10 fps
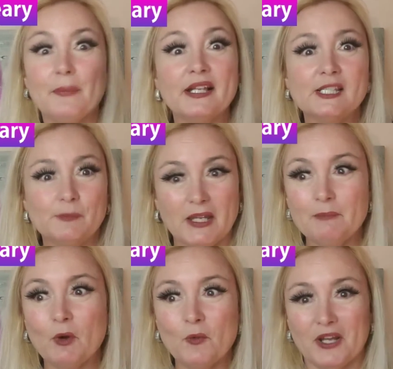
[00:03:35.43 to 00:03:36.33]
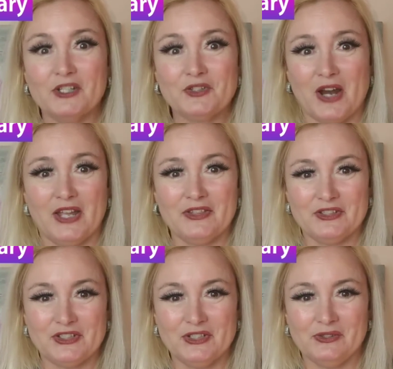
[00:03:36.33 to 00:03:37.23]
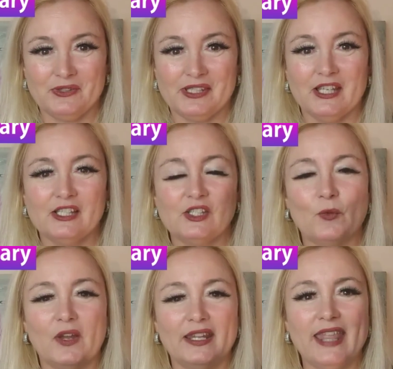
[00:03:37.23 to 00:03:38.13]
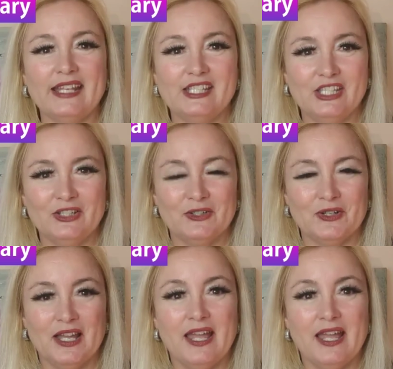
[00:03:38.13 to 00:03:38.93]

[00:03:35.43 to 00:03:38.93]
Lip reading: Because people want to try on their shoes. So what did they do?